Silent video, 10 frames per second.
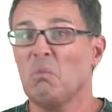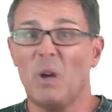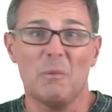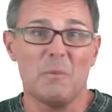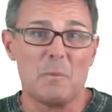
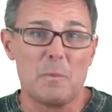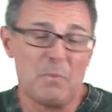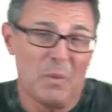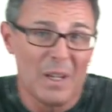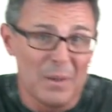Well,
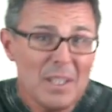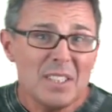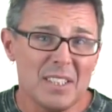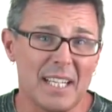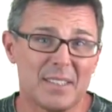this
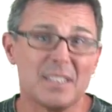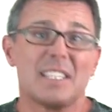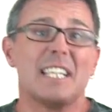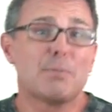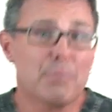sentence
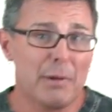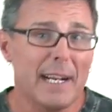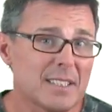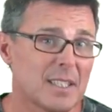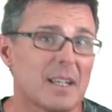is
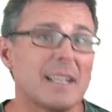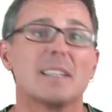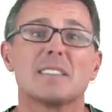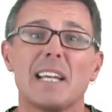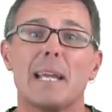practically
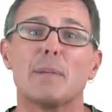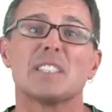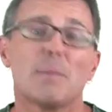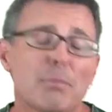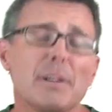the same as
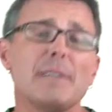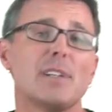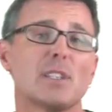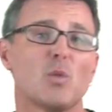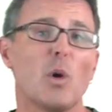the
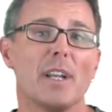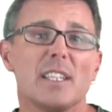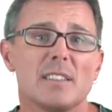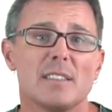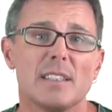previous one,
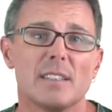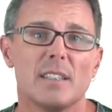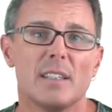isn't it?